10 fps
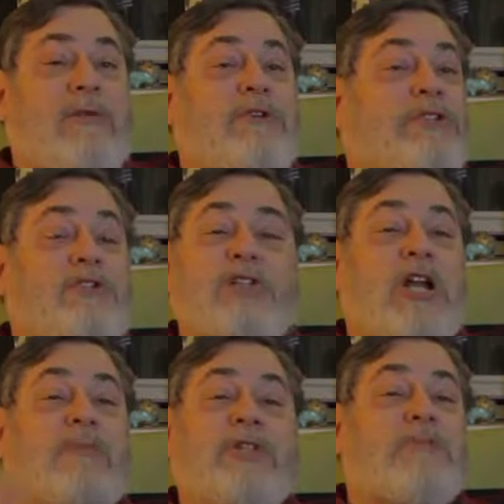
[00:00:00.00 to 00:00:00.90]
and we shouldn't
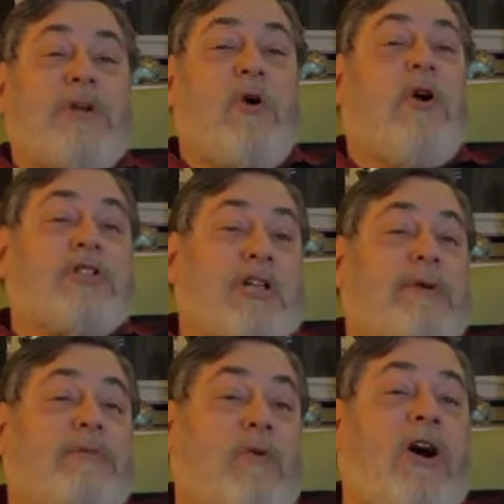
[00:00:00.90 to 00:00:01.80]
shut up just because other
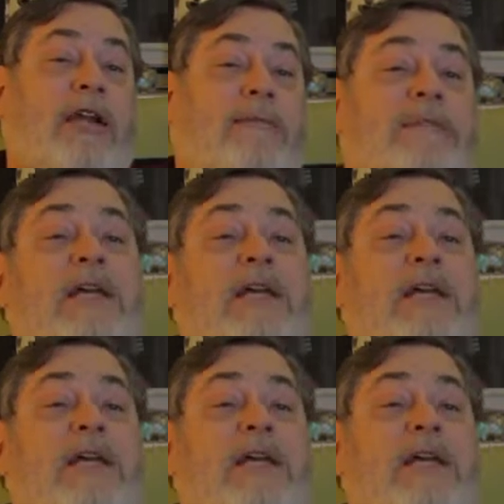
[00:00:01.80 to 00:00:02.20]
people want it.